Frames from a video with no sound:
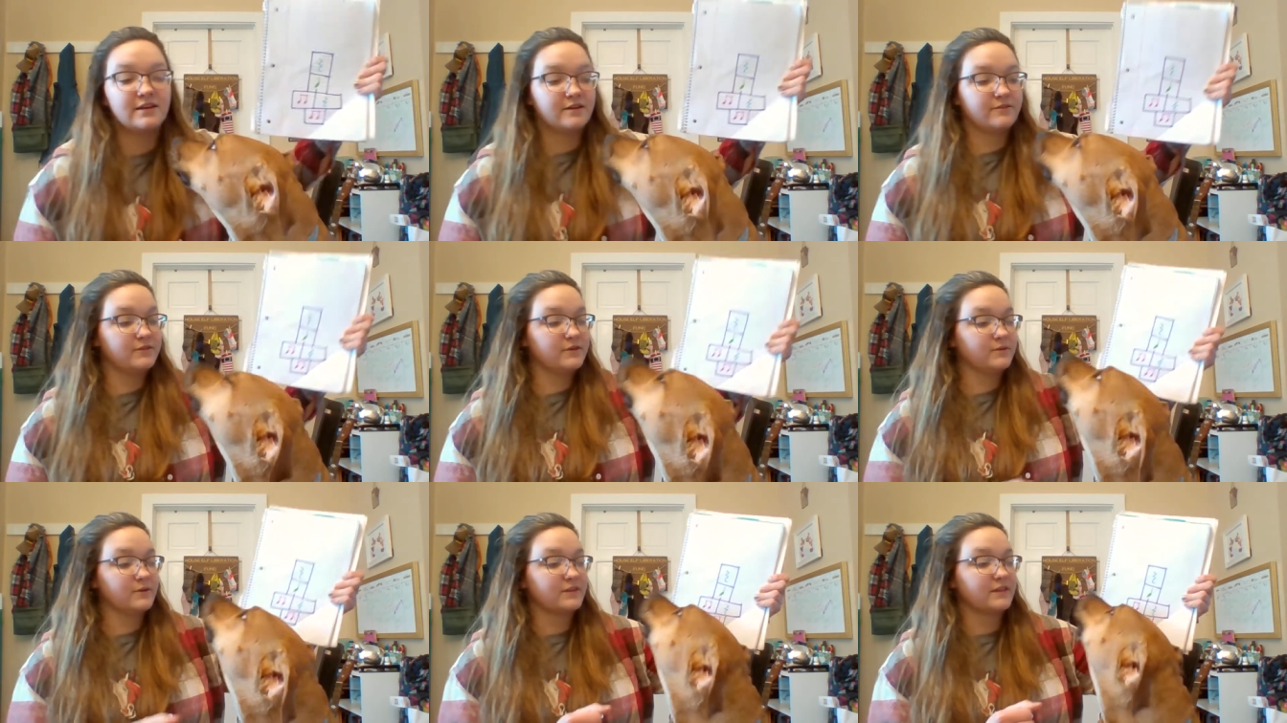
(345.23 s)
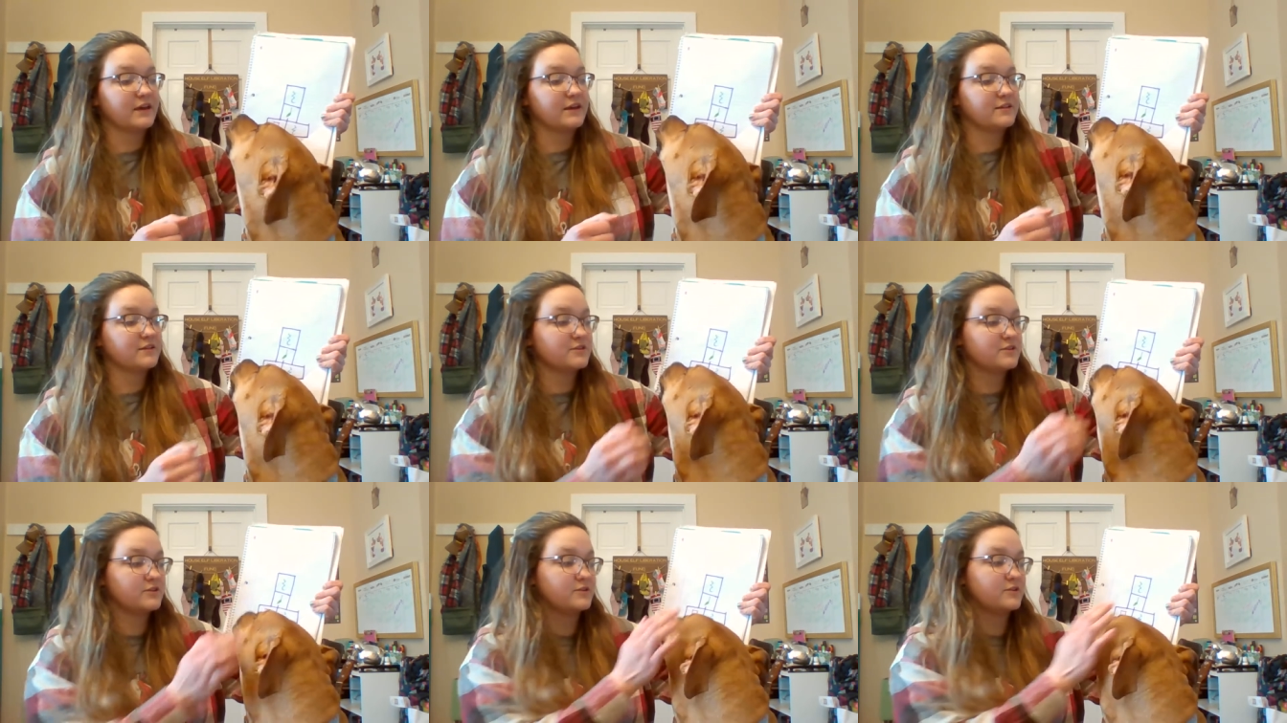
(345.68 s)
if you would like
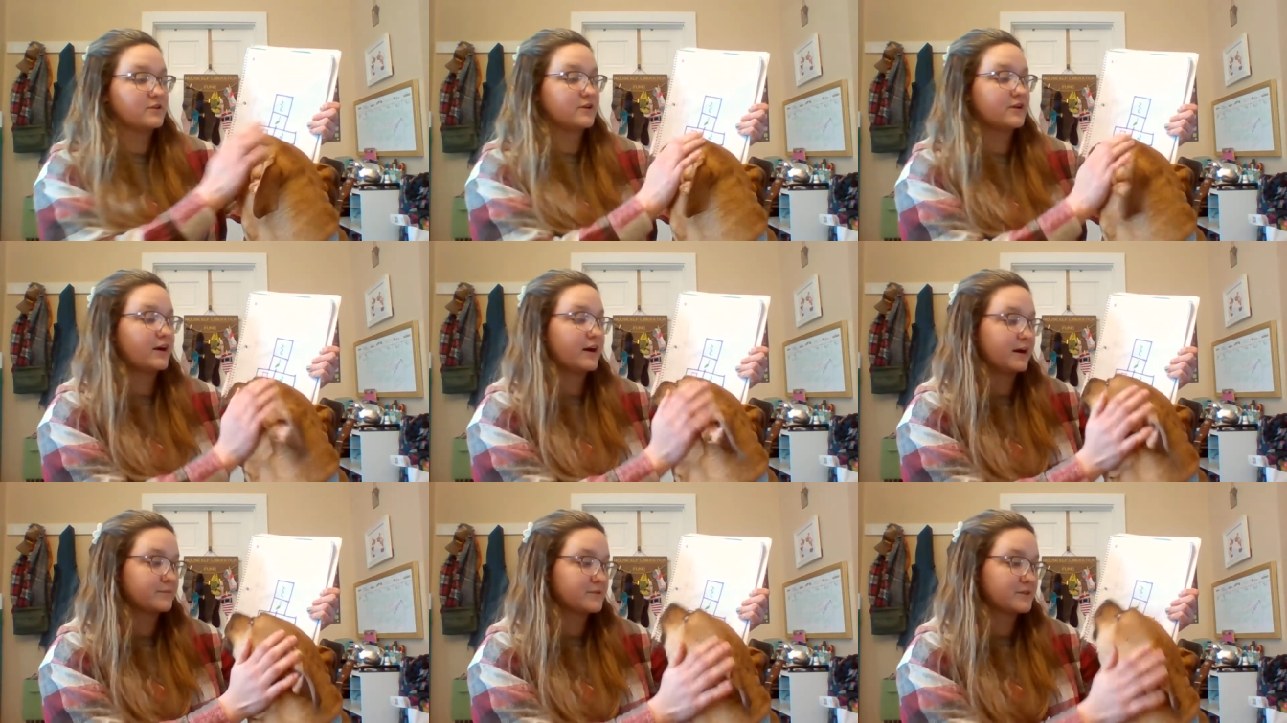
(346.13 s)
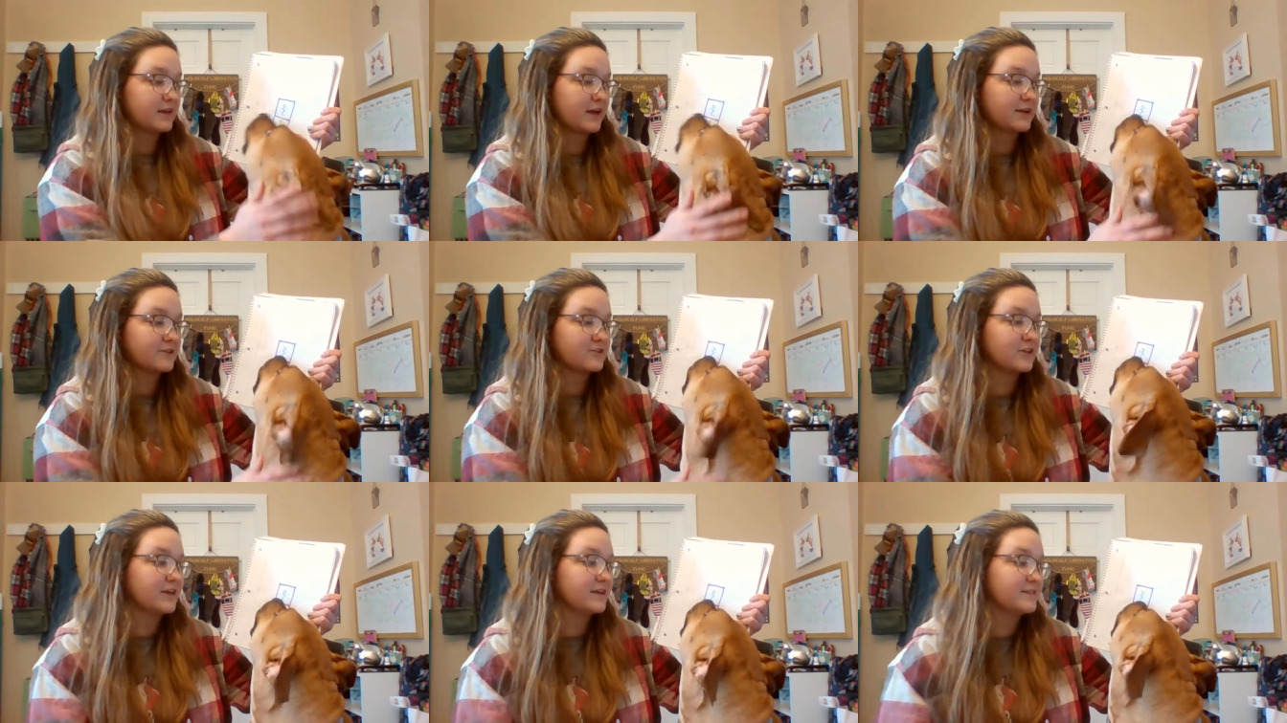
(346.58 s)
to do your
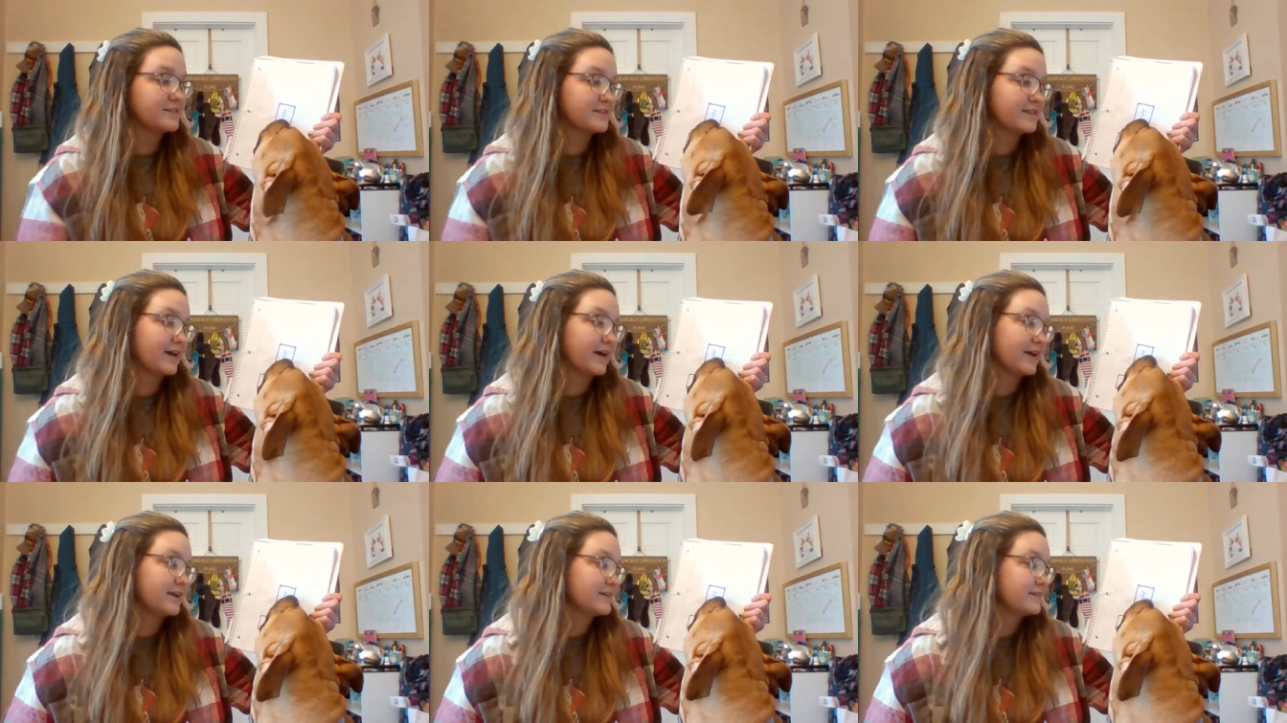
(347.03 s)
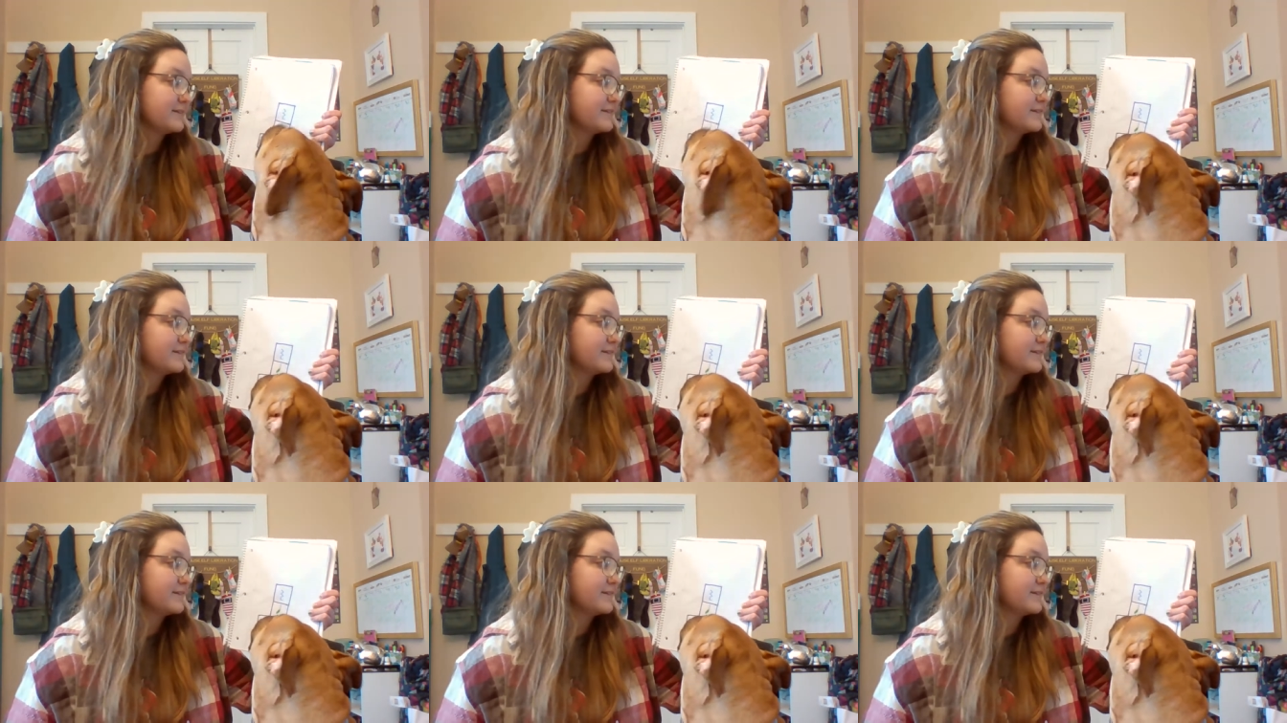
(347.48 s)
hopscotch inside.